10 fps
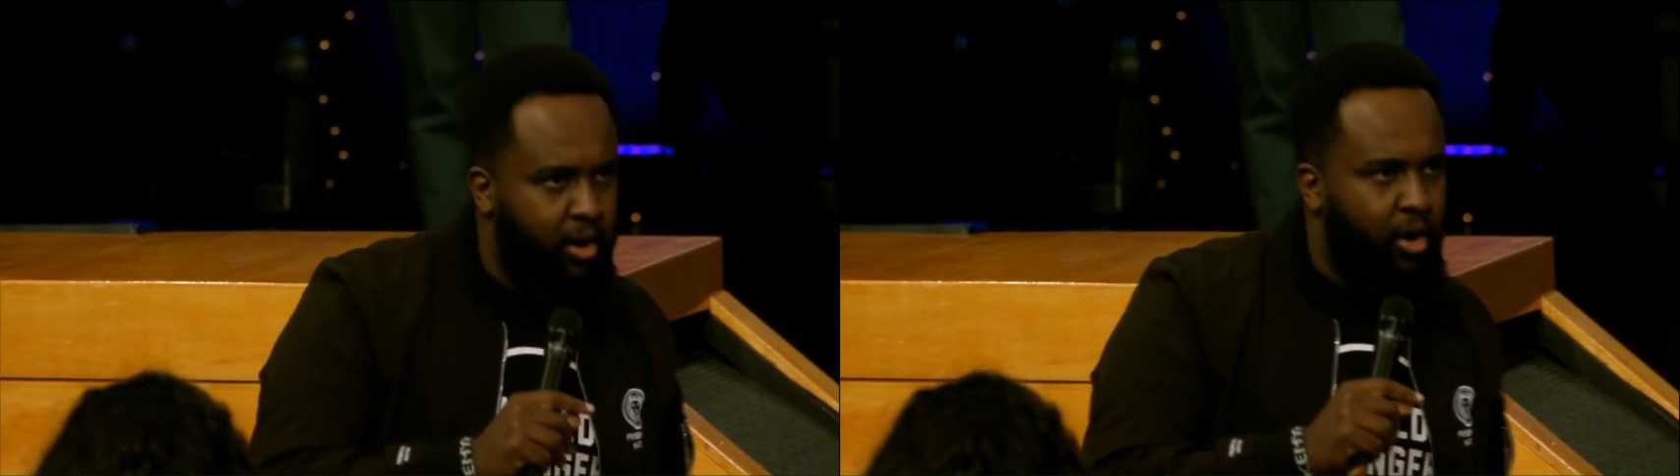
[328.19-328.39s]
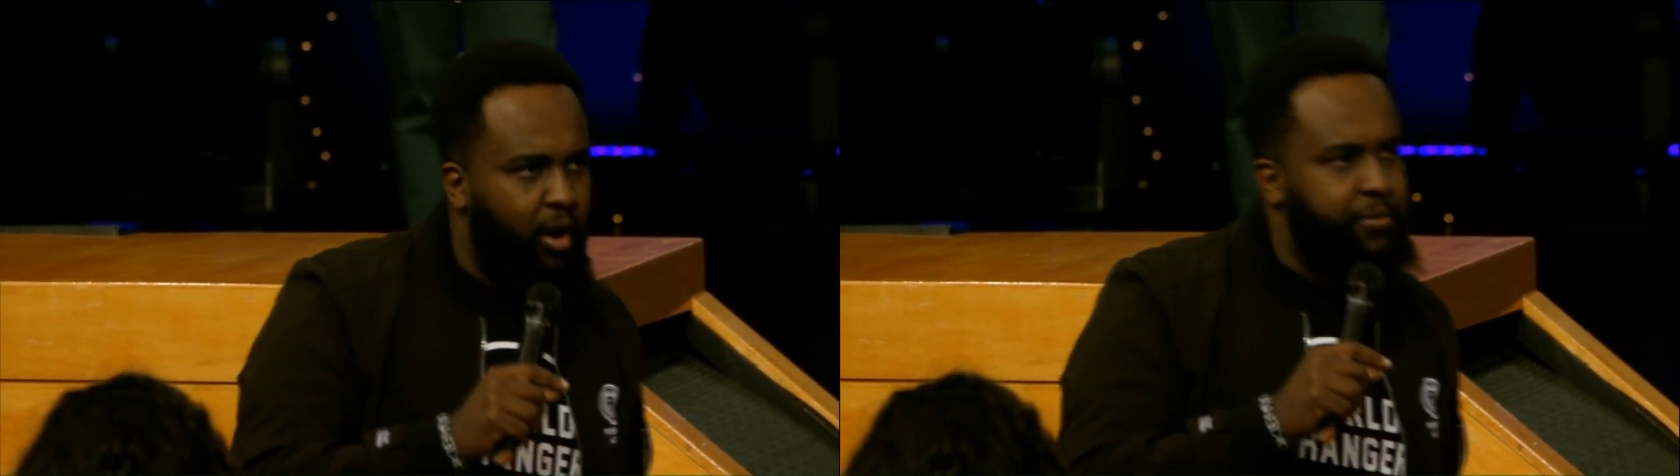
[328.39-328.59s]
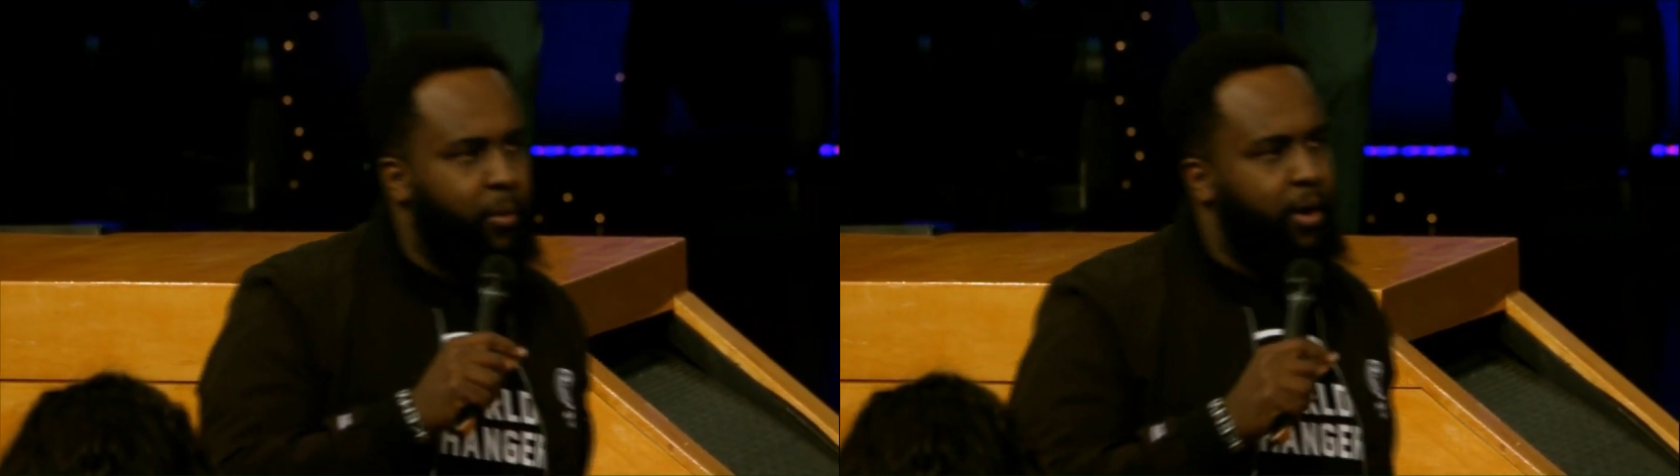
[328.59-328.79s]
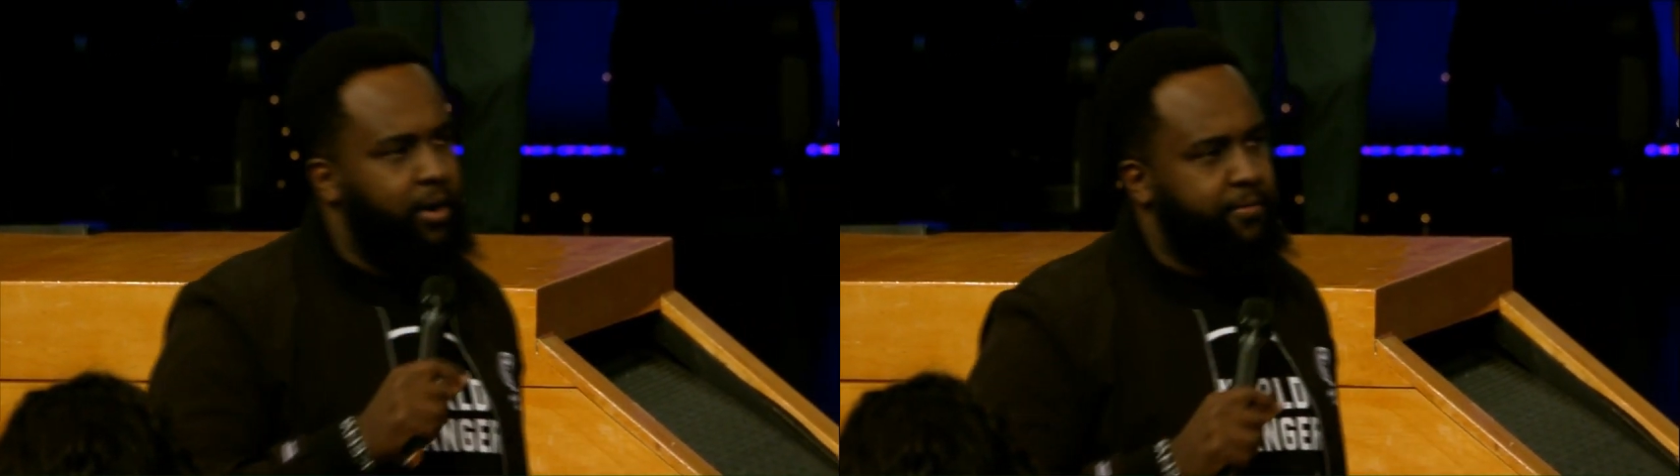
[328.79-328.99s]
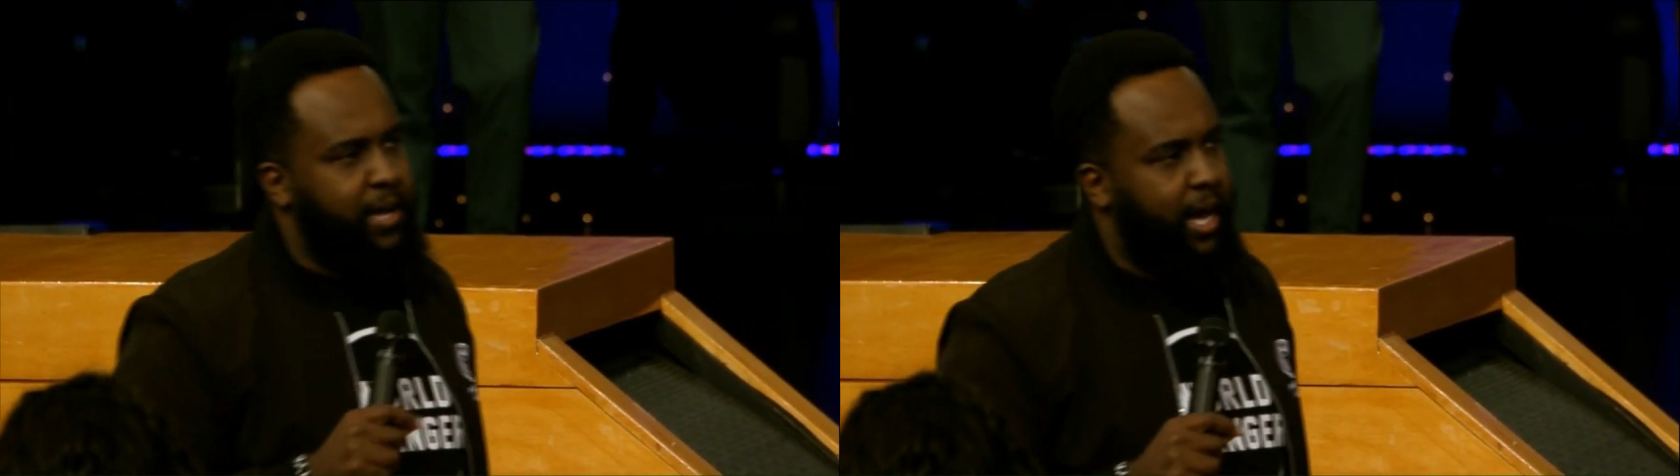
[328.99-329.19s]
of the Word
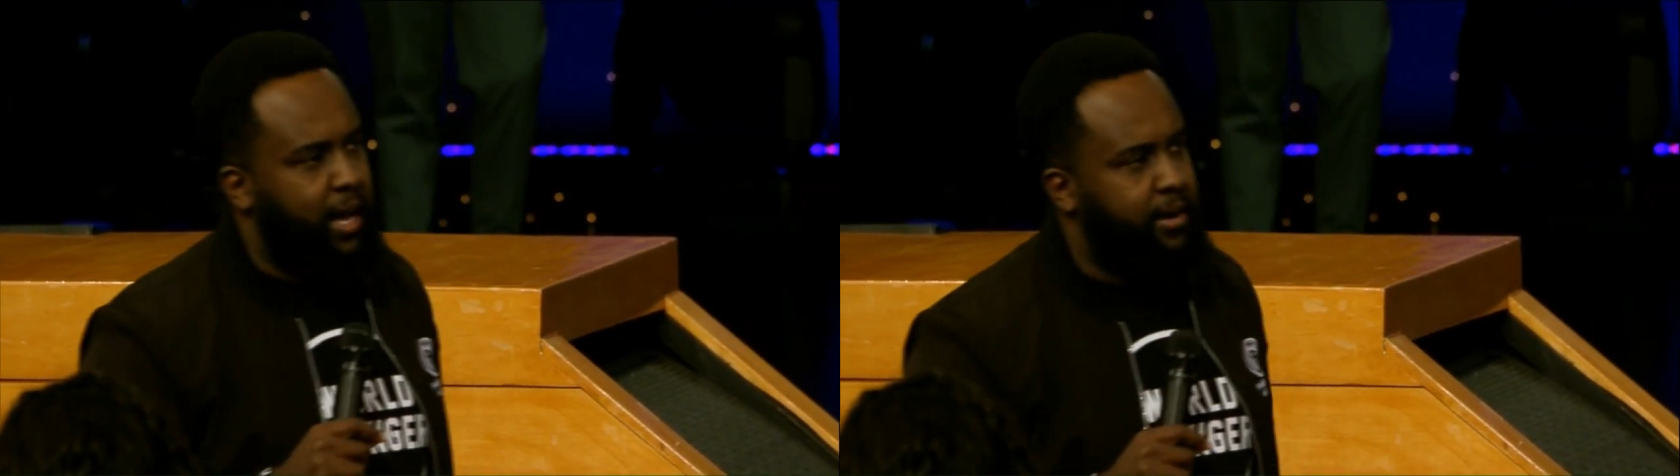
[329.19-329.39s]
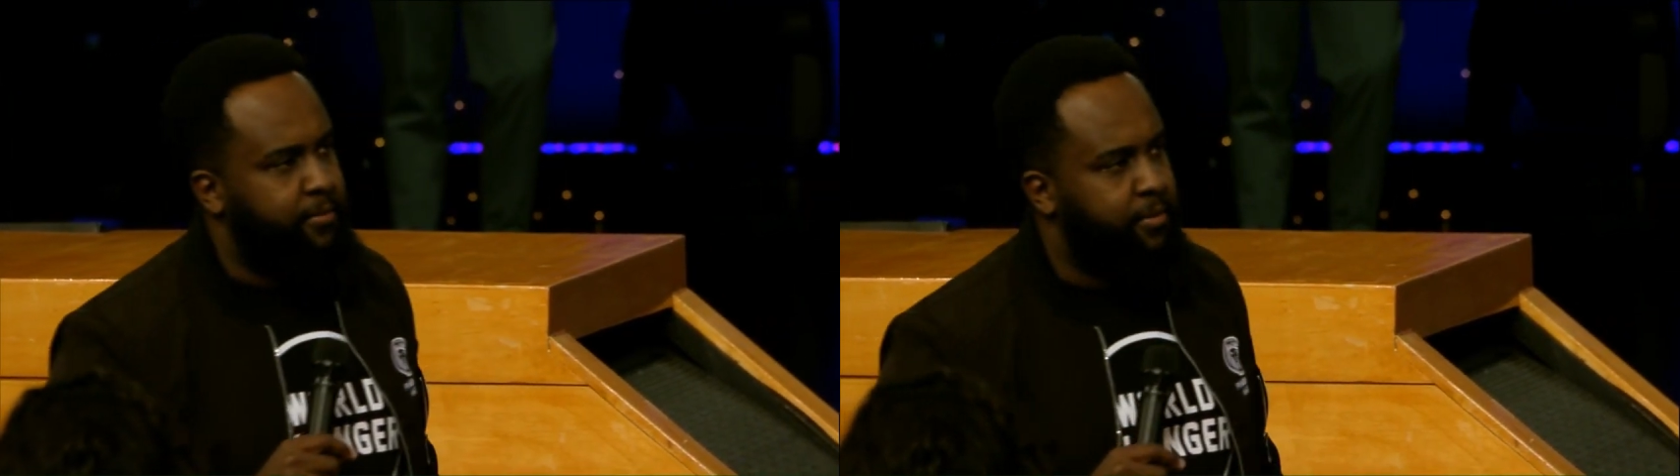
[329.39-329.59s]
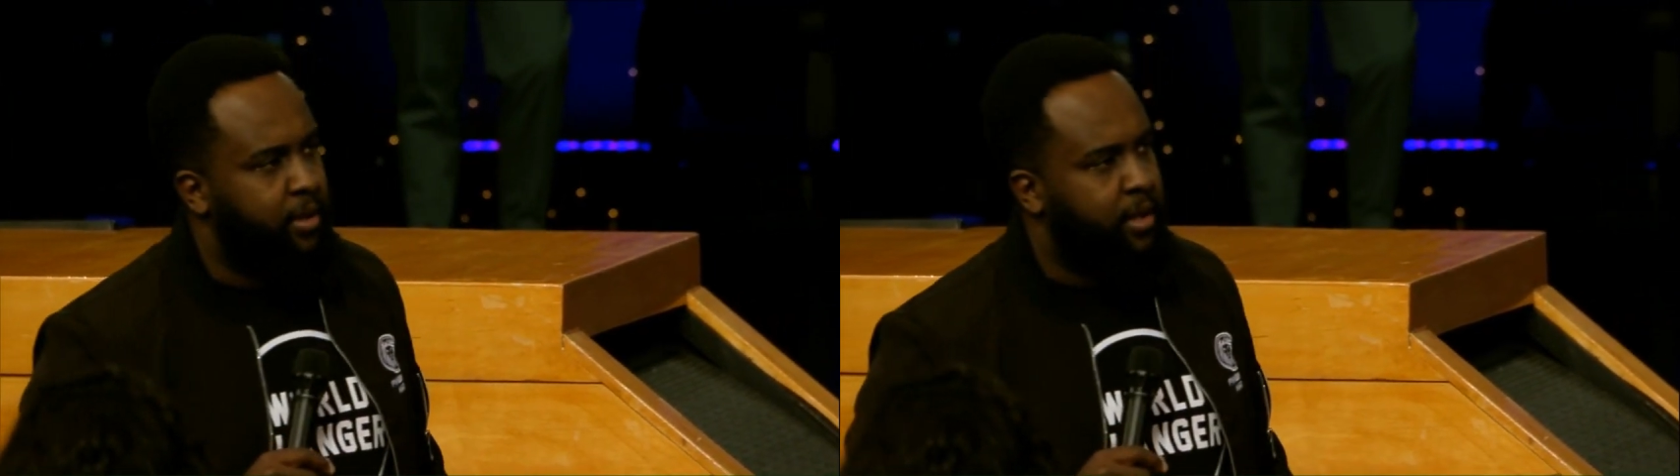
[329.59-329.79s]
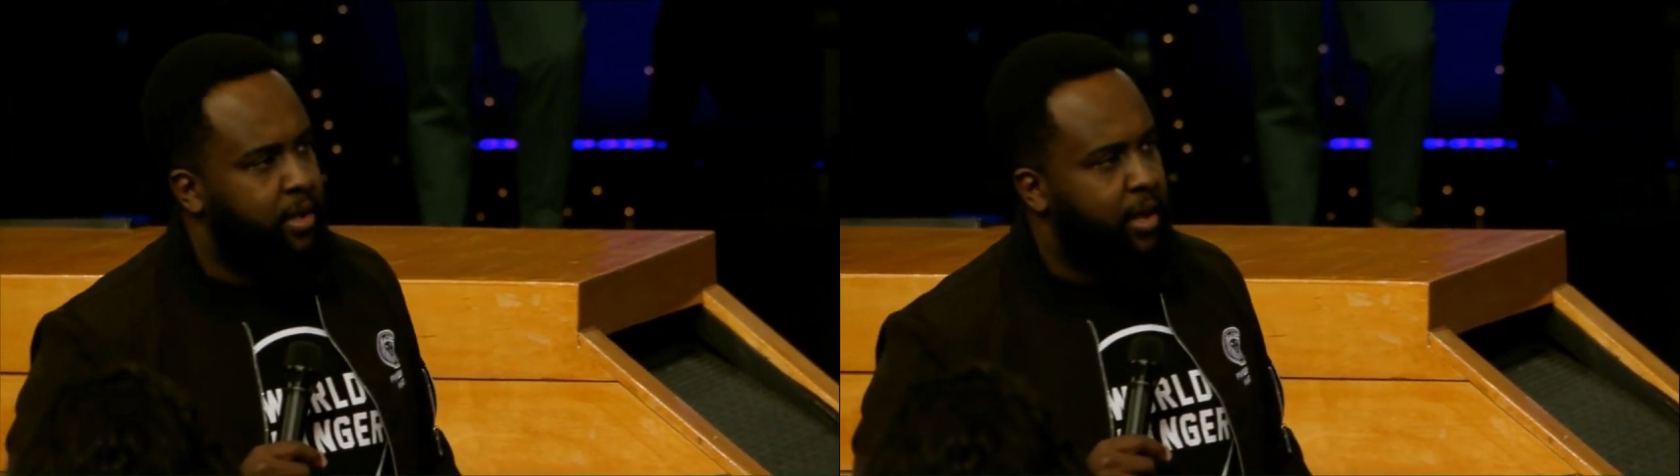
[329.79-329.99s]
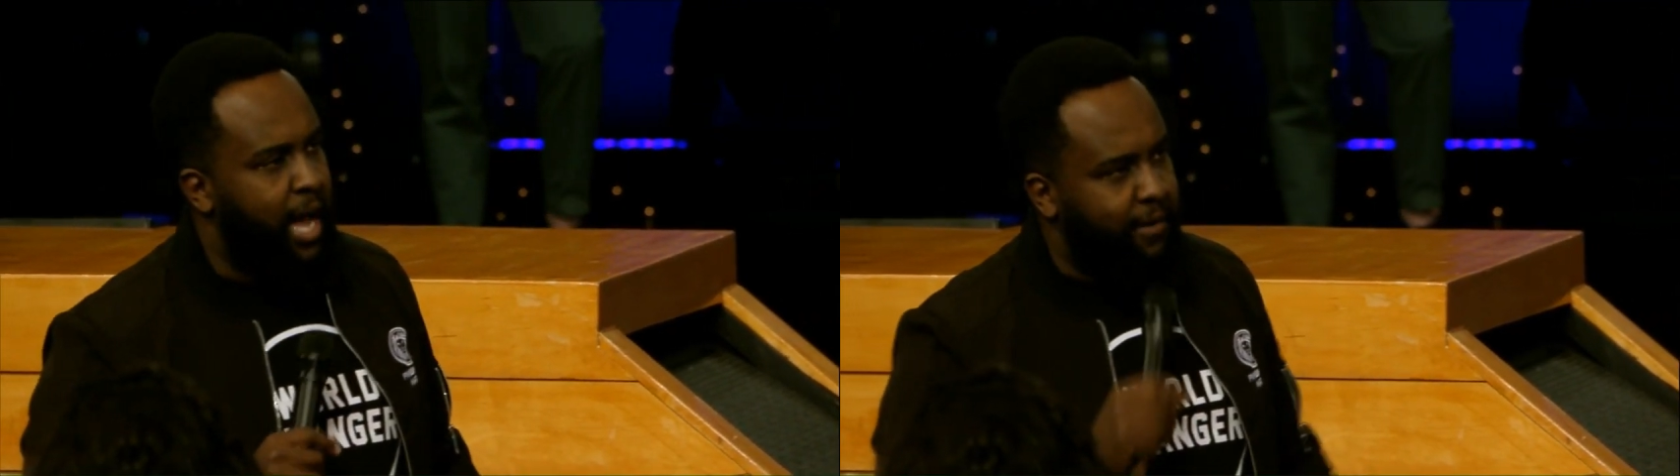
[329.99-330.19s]
of God.
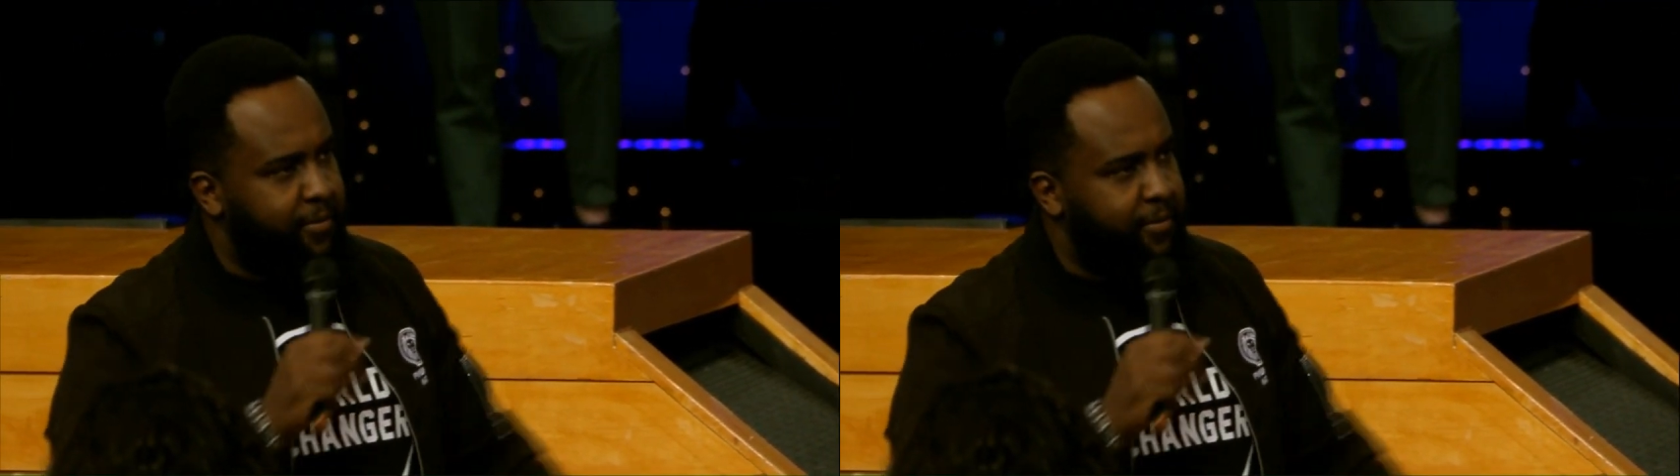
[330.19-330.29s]
I've